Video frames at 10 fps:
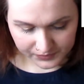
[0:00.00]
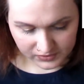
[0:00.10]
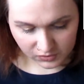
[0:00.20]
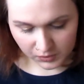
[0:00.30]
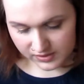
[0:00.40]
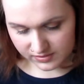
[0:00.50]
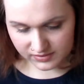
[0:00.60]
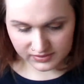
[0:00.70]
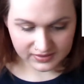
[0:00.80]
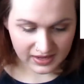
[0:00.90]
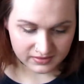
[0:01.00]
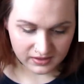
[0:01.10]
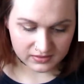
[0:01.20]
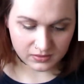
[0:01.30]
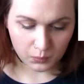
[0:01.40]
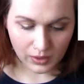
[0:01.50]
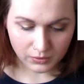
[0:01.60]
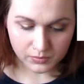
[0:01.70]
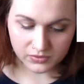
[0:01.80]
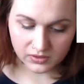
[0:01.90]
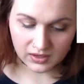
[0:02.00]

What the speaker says: So what it says is, welcome to the